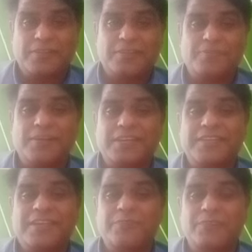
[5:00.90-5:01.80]
the
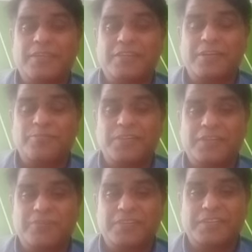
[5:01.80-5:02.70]
migrant will not be
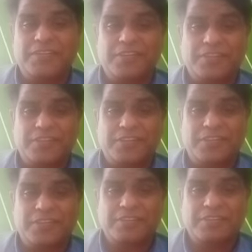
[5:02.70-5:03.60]
given TRC
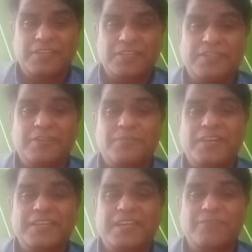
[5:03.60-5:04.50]
card. The
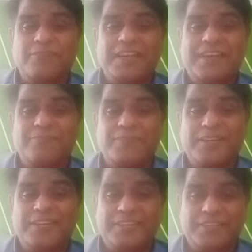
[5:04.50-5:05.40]
migrant will have
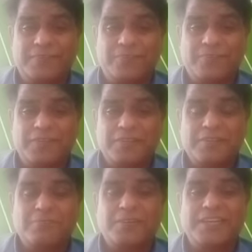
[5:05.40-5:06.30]
penalty,
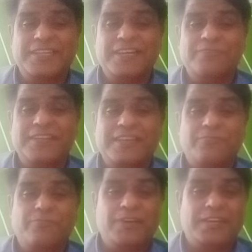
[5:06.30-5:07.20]
migrant will
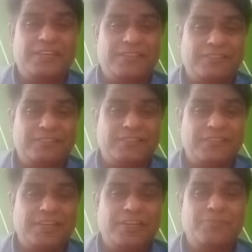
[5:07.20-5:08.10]
have fine,
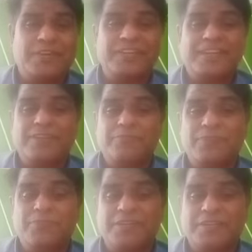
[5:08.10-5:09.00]
and migrant
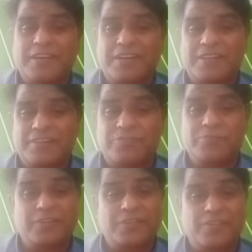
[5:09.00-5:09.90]
will be called
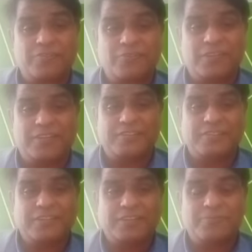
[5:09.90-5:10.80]
your controller.
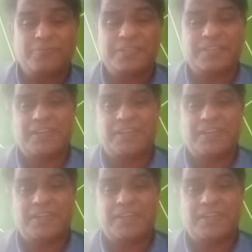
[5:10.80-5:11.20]
But